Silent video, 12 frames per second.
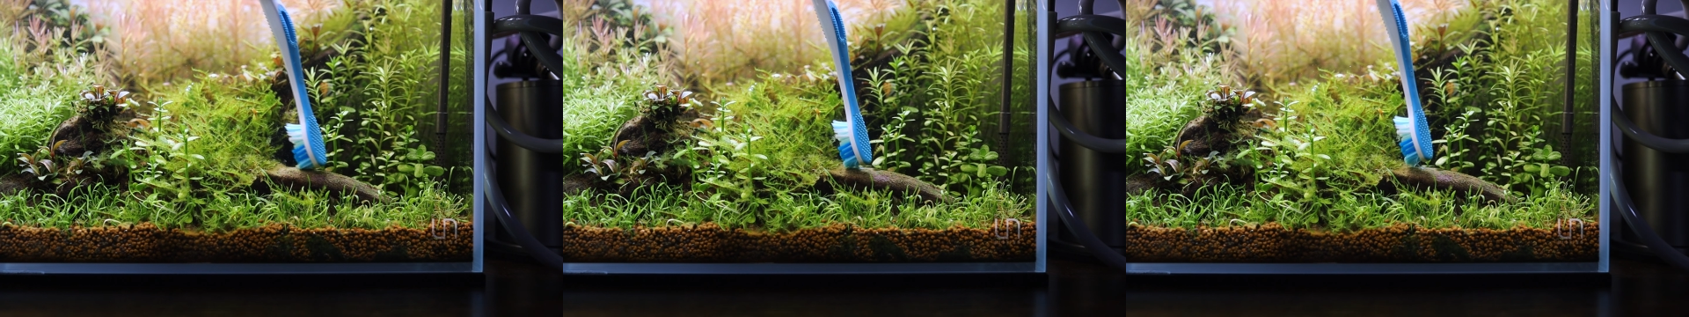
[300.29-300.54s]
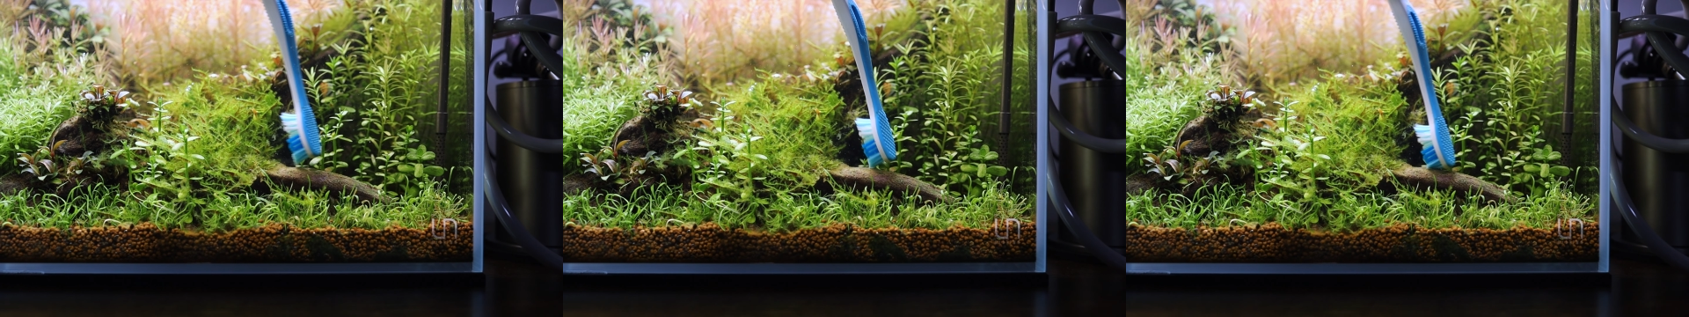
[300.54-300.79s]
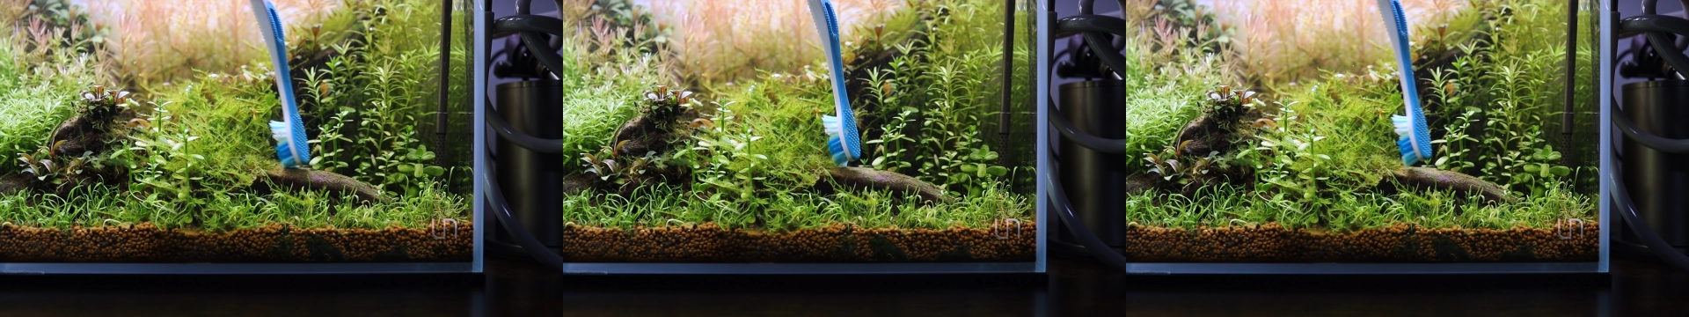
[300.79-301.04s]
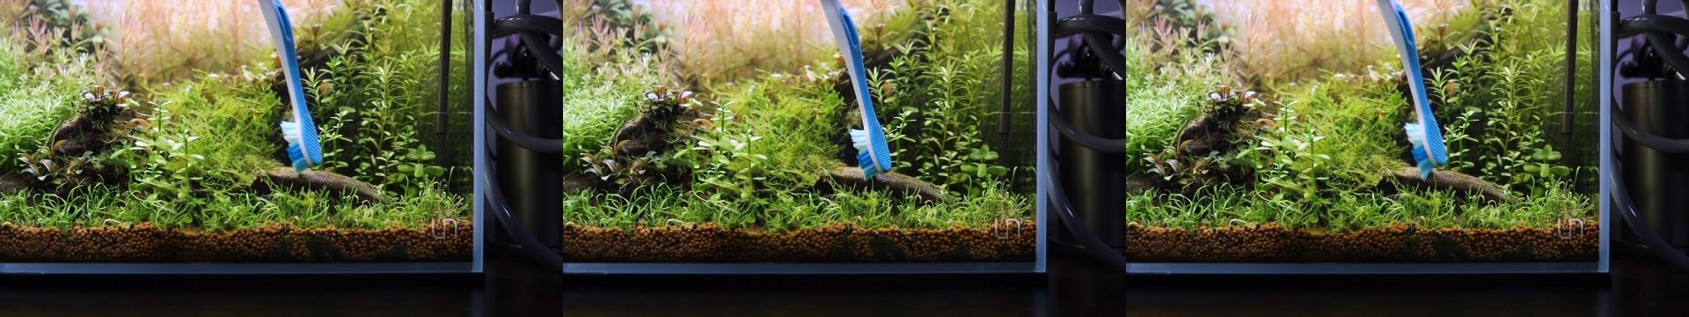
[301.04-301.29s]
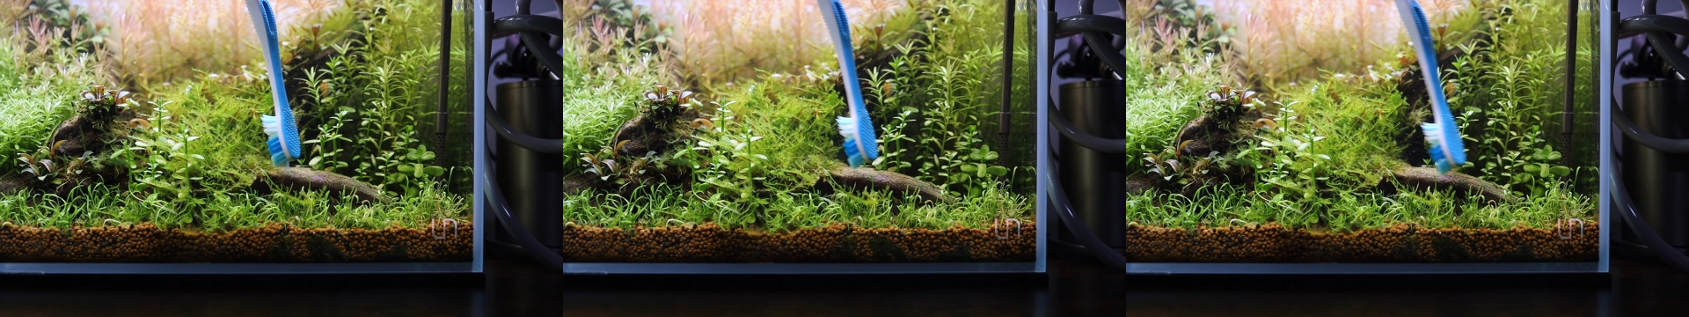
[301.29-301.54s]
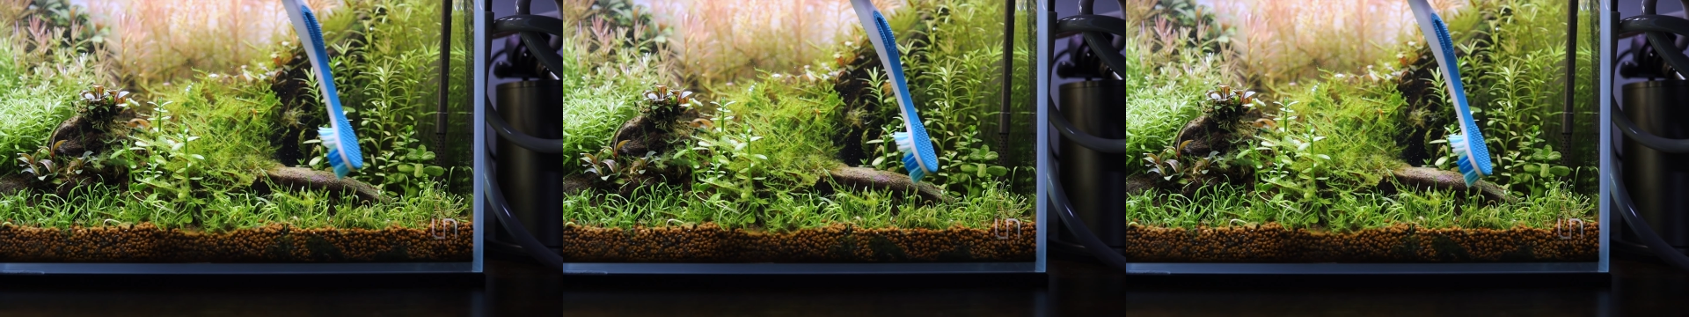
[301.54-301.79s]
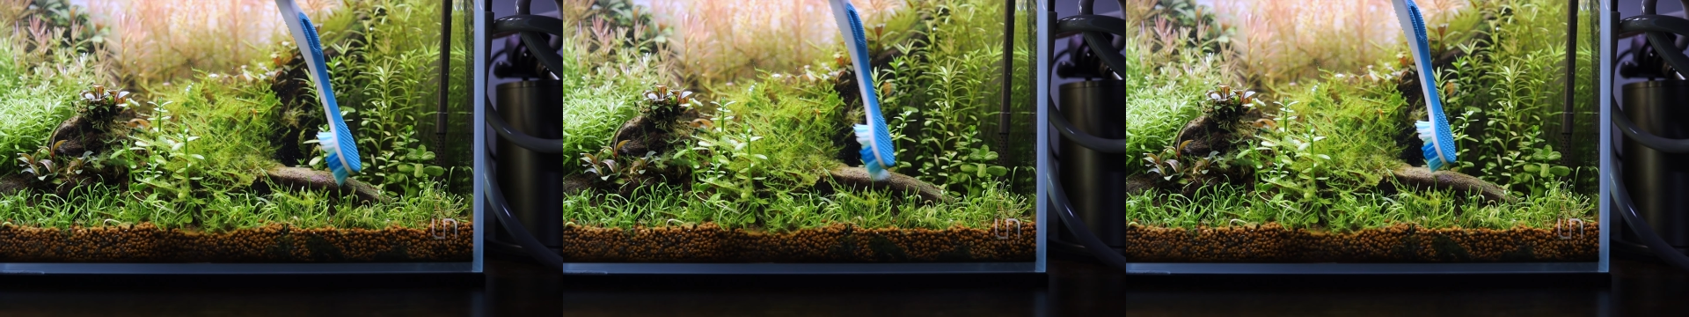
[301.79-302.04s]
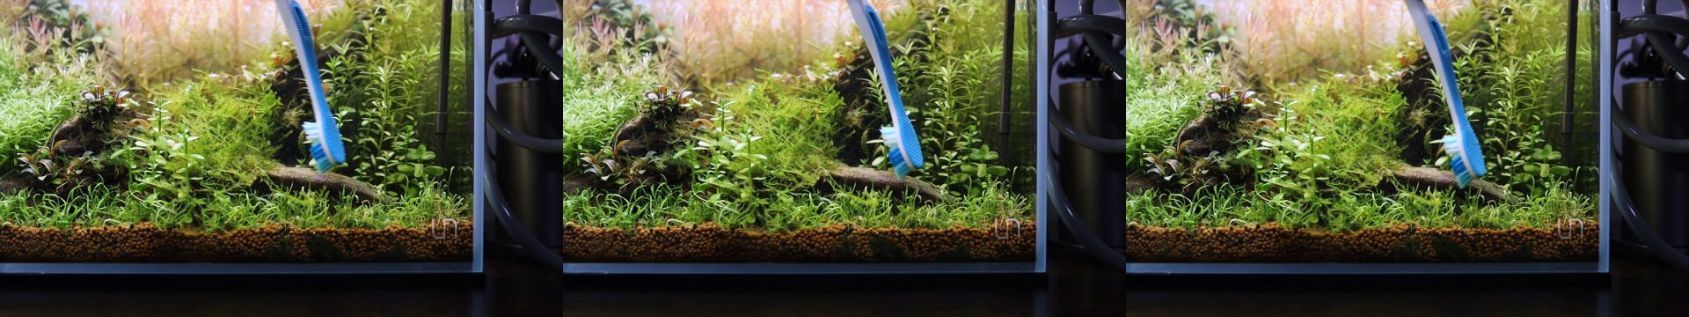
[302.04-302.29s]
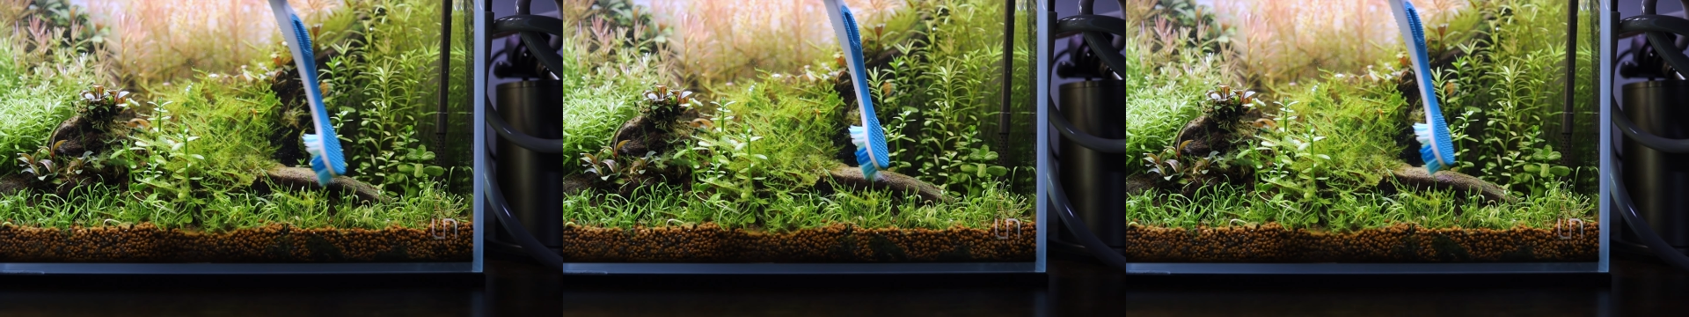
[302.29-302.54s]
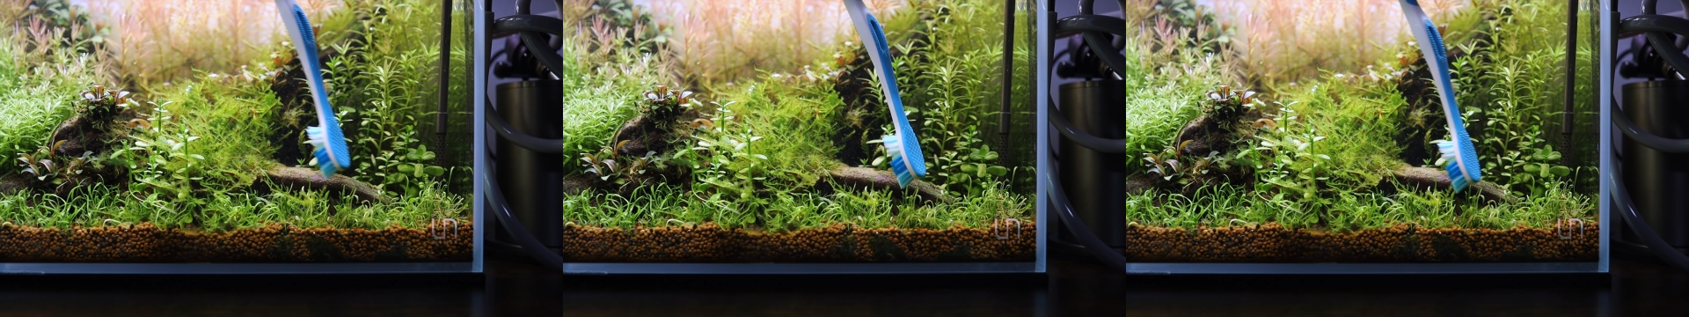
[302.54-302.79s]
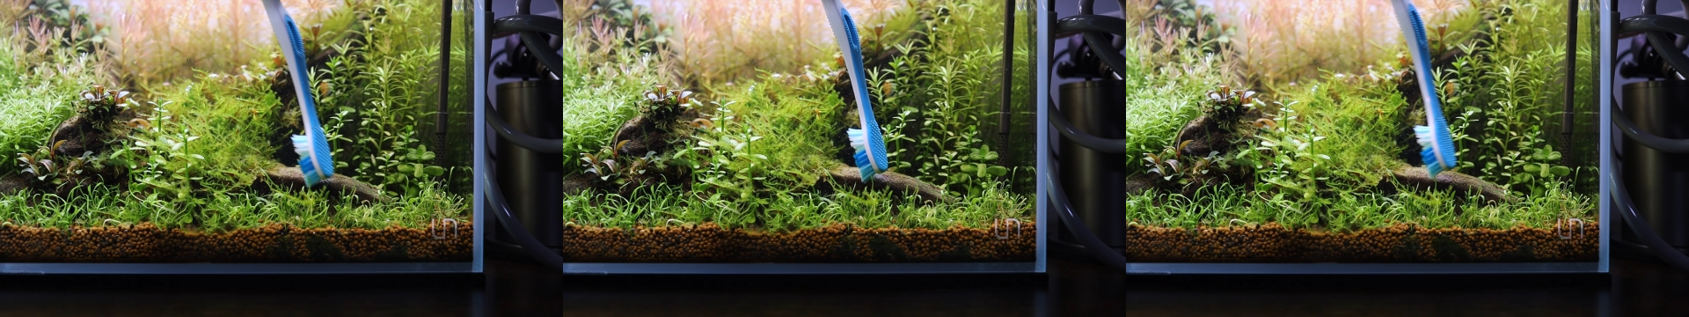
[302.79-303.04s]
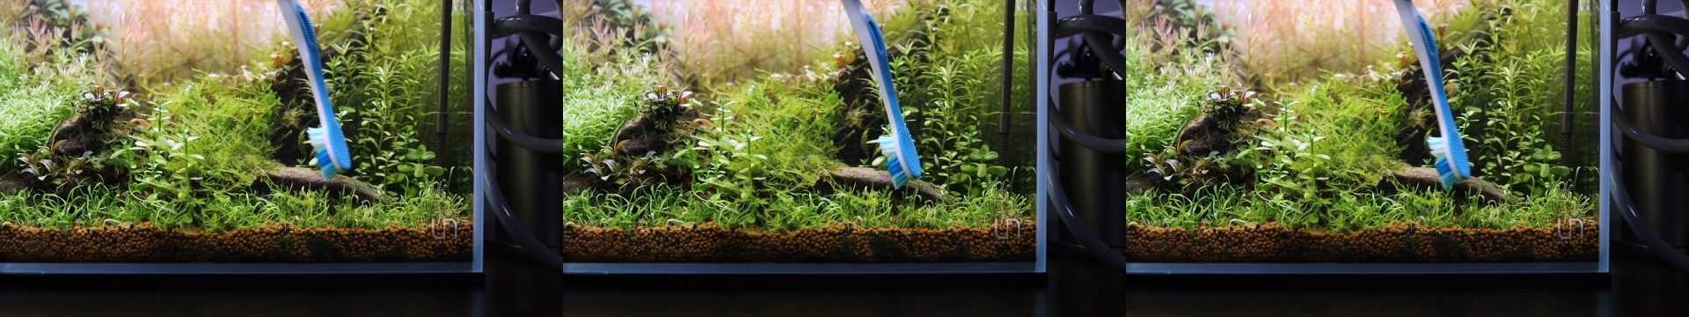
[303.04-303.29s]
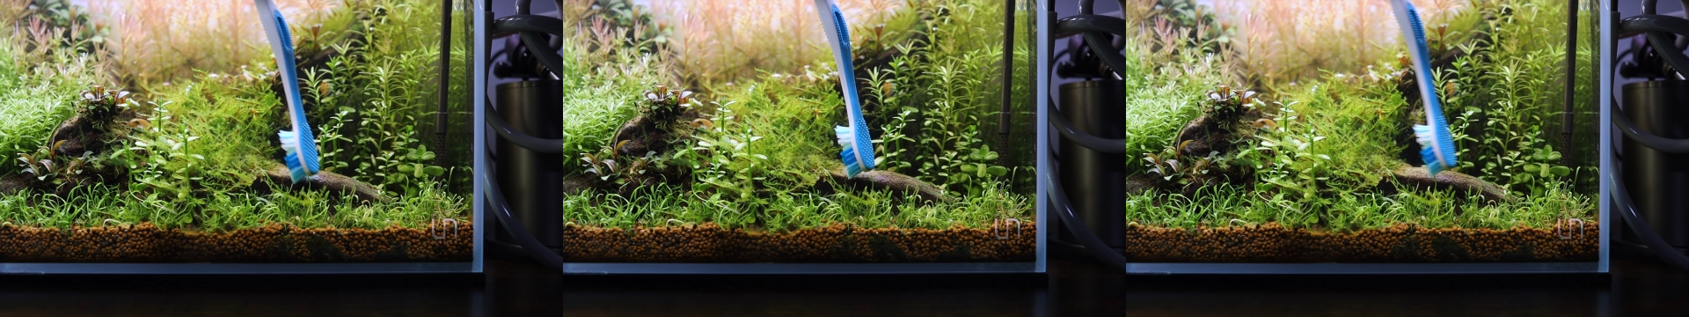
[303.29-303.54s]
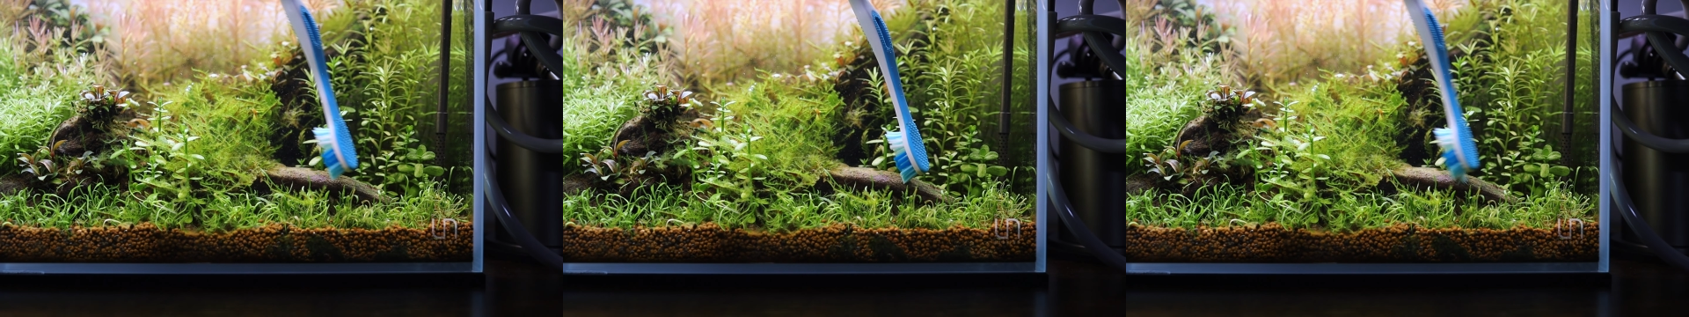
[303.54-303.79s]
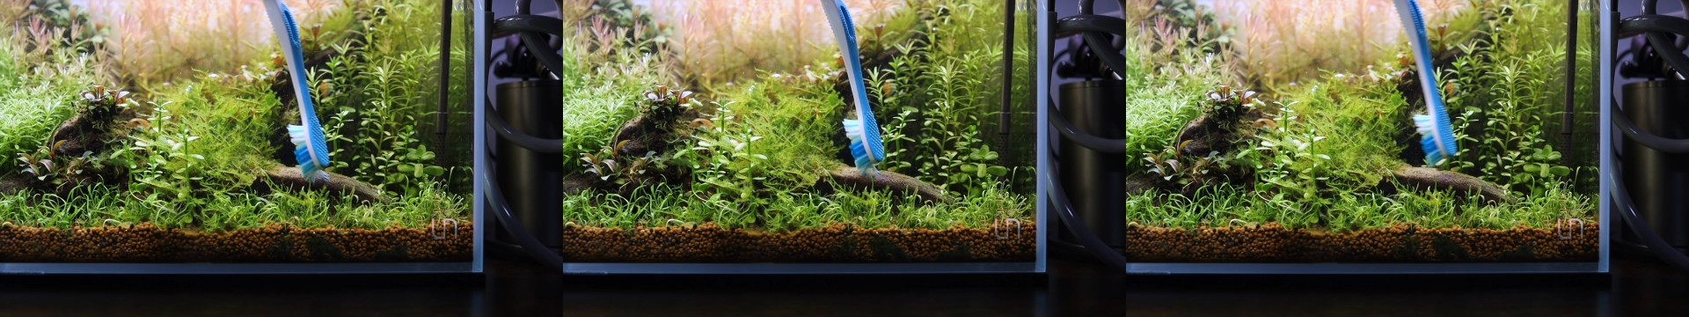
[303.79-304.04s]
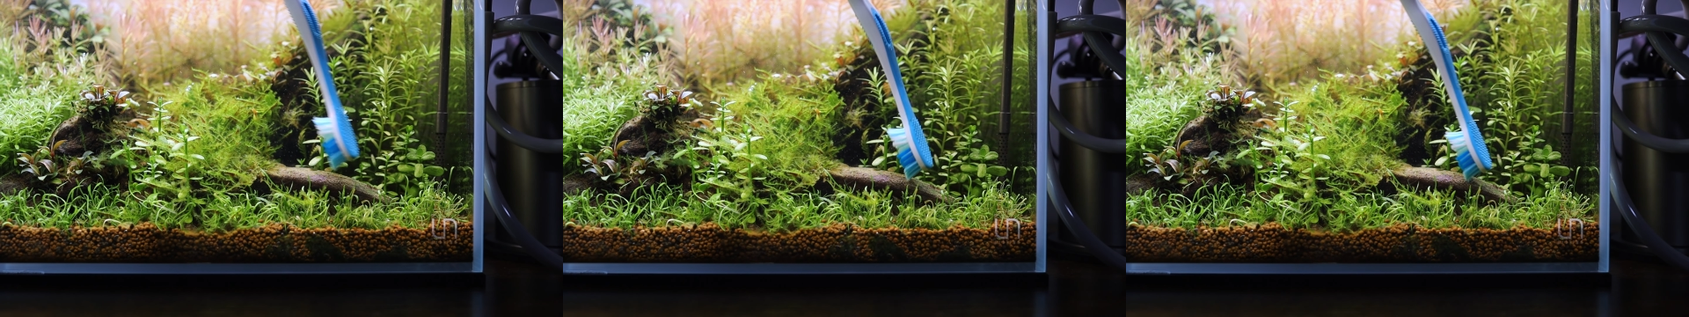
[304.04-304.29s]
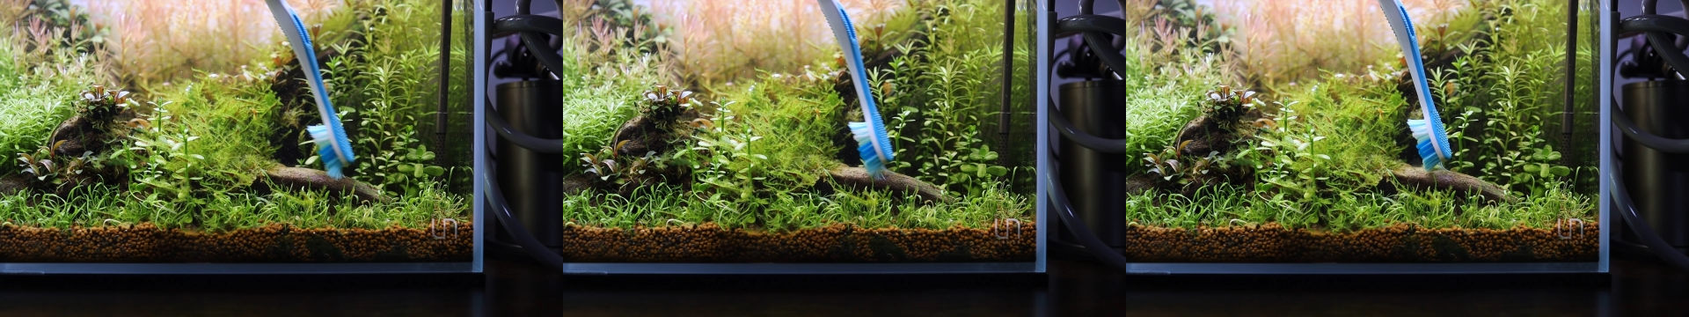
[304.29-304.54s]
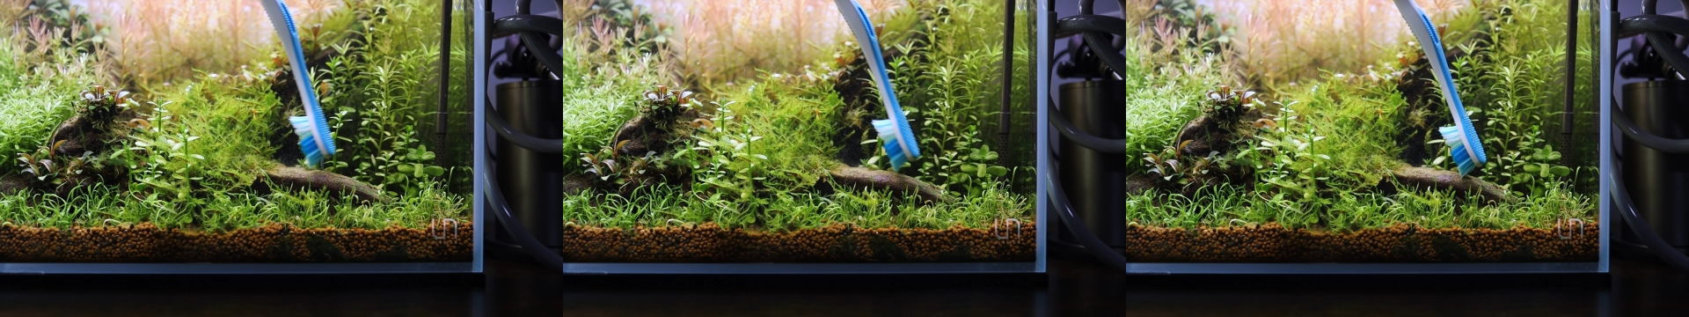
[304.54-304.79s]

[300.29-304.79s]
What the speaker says: No face is visible, so there are no lips to read.